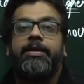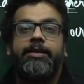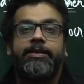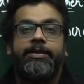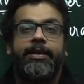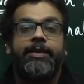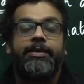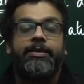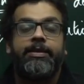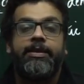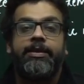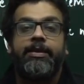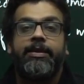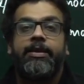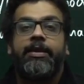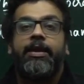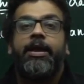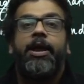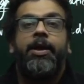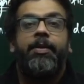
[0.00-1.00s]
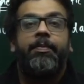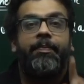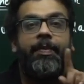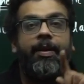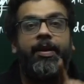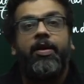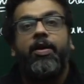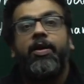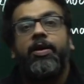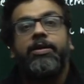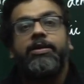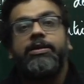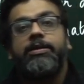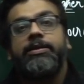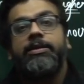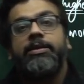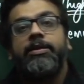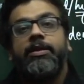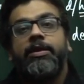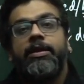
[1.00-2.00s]
center, because
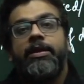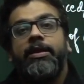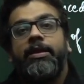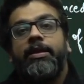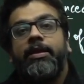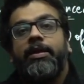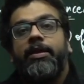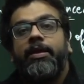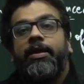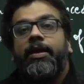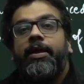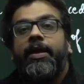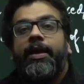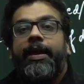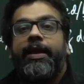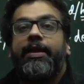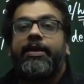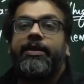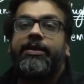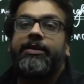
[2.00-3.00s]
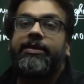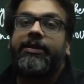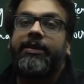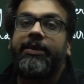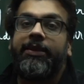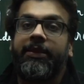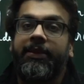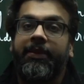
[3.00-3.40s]
it is the